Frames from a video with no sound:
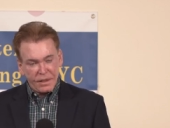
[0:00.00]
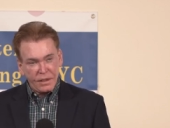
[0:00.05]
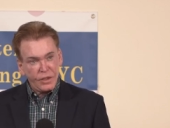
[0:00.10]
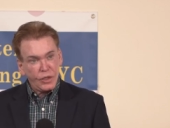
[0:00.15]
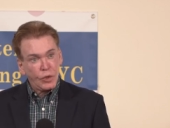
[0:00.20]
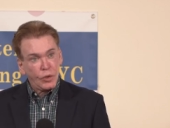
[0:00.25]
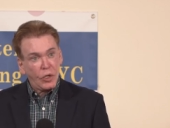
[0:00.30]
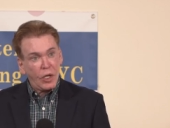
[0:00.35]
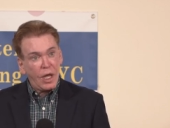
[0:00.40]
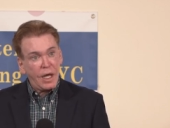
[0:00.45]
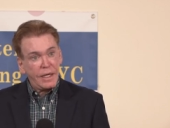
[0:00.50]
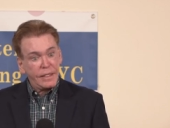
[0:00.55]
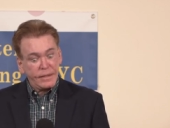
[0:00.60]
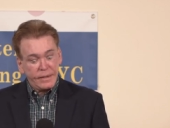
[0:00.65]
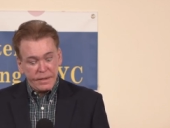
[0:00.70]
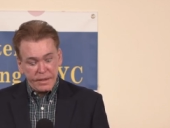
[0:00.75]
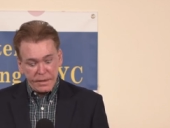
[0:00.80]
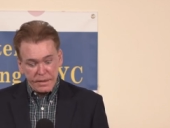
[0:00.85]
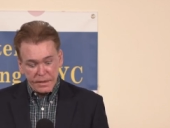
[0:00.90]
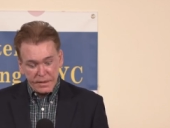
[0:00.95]
your
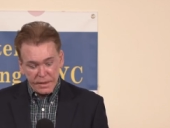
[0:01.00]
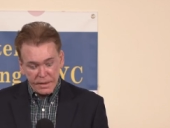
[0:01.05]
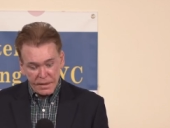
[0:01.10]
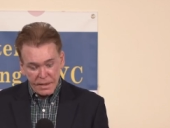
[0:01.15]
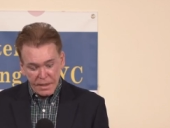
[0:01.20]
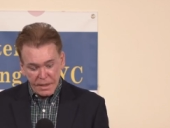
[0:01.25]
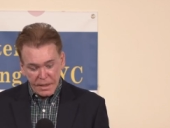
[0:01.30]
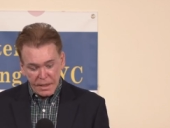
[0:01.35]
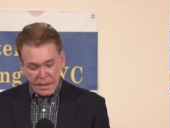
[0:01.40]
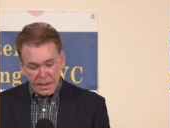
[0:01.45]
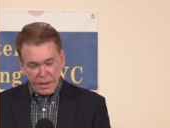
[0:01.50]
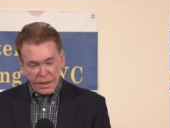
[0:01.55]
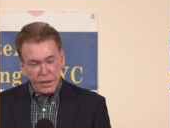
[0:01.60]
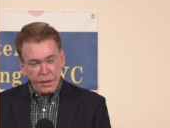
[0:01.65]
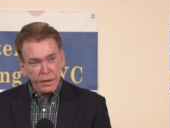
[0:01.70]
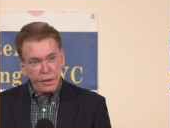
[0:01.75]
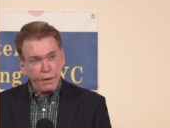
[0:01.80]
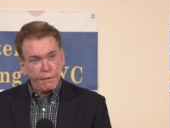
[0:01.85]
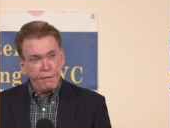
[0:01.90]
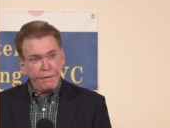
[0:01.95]
losses,
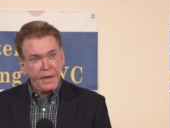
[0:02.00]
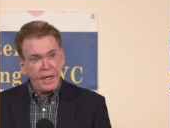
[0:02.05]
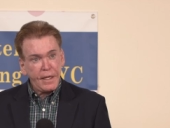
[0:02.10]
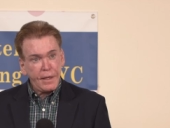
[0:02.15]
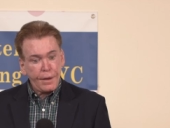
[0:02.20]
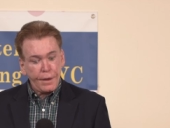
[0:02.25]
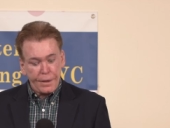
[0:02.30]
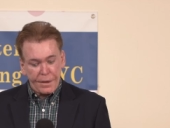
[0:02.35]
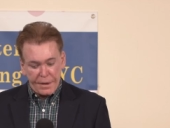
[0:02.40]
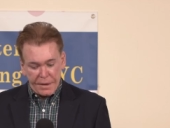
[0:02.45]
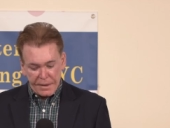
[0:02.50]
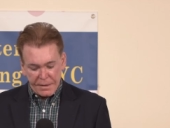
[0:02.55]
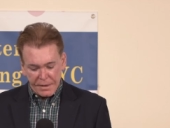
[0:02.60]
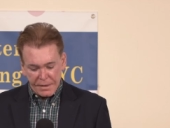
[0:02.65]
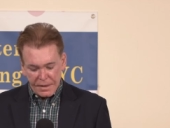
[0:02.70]
your faith,